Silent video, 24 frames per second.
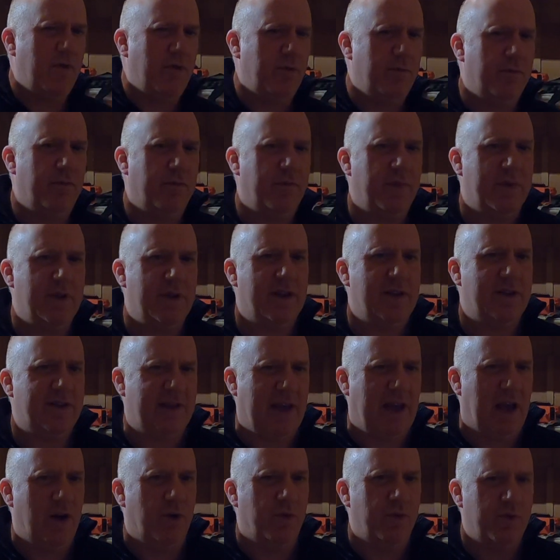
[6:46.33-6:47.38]
of them
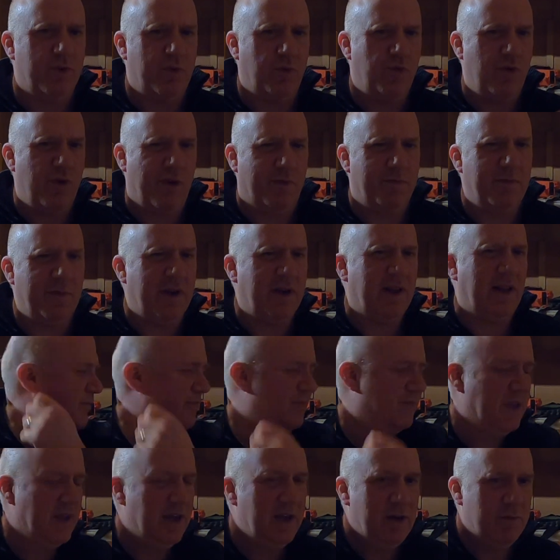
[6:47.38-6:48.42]
sound rhythmic,
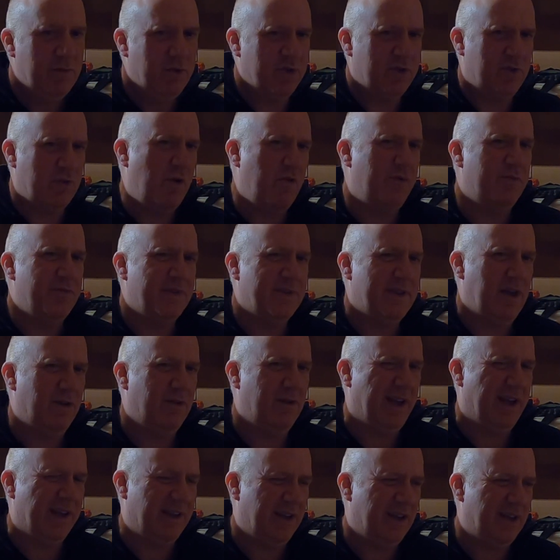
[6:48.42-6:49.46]
but some of them
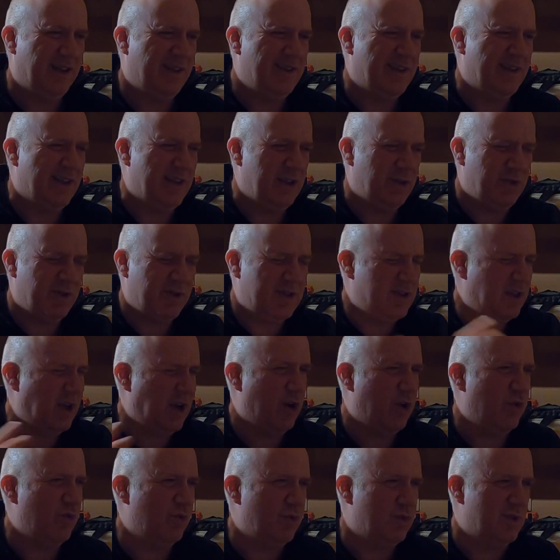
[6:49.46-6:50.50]
sound like a continuous
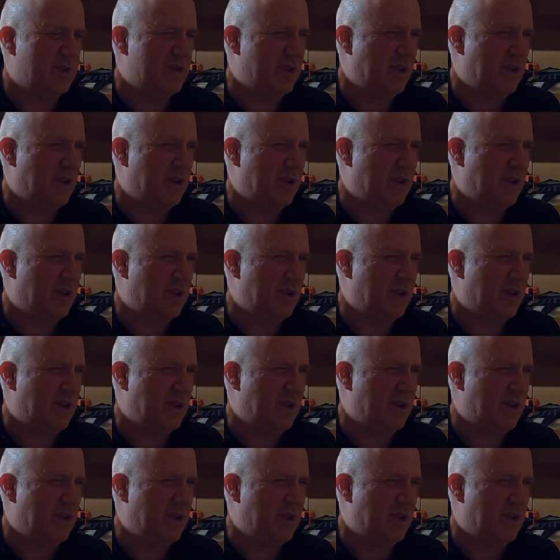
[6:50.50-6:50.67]
tone.